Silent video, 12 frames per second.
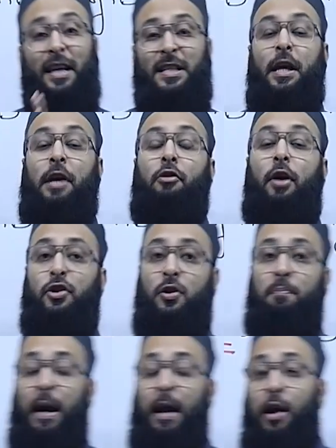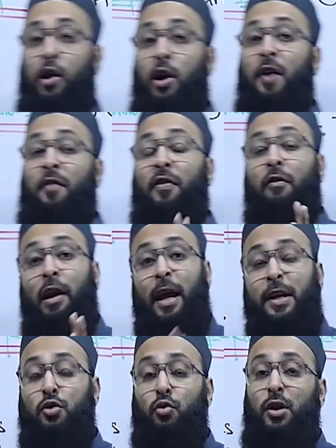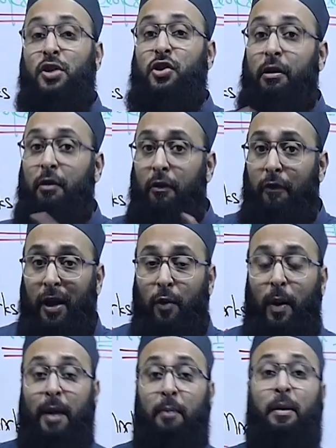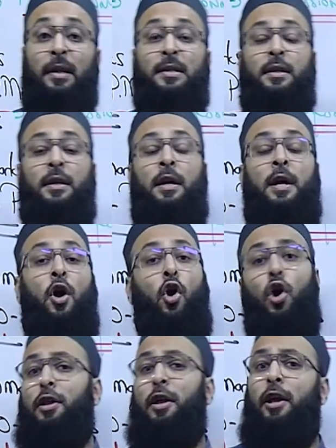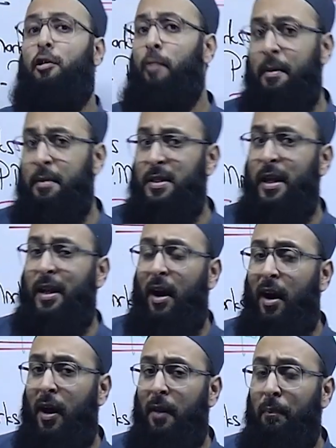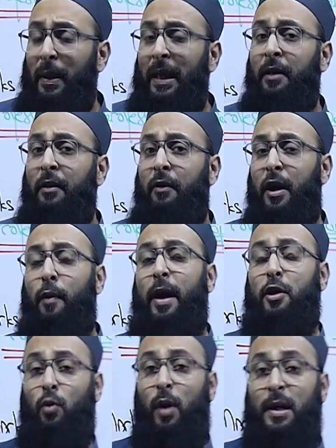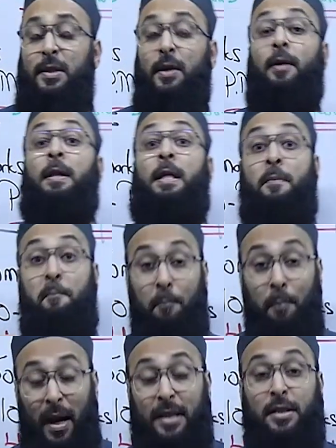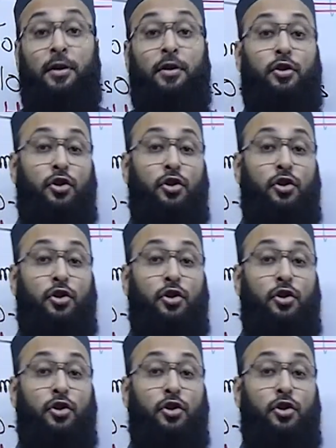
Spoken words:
This introduction paragraph relates to the general requirements or the requirements that are being required to answer. But